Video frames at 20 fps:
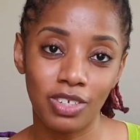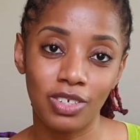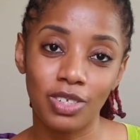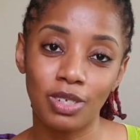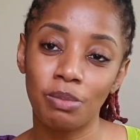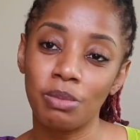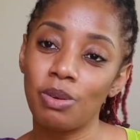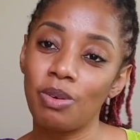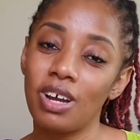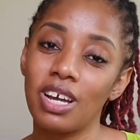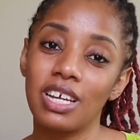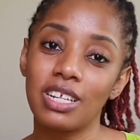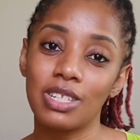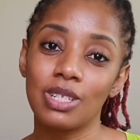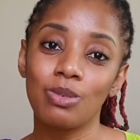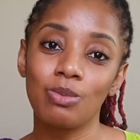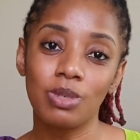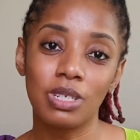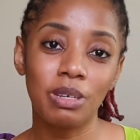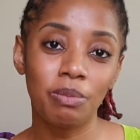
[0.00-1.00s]
So I don't want to get
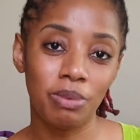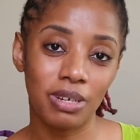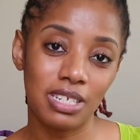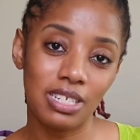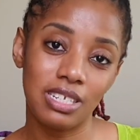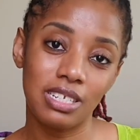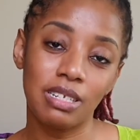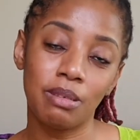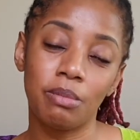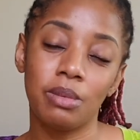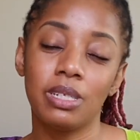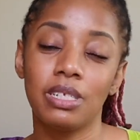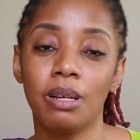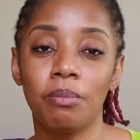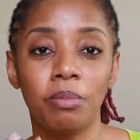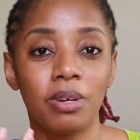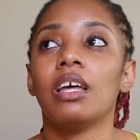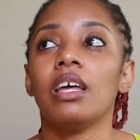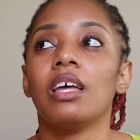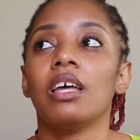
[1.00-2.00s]
too deep and sentimental, but